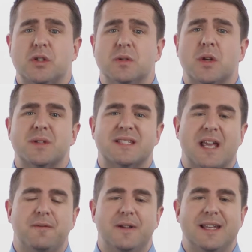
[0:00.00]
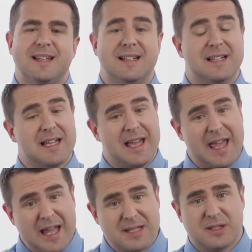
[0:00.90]
do so safely
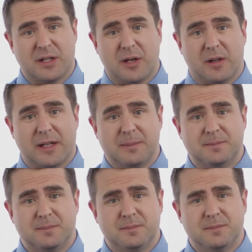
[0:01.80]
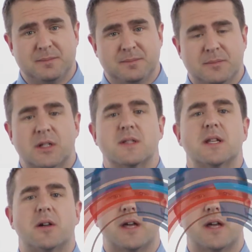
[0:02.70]
and securely. Consider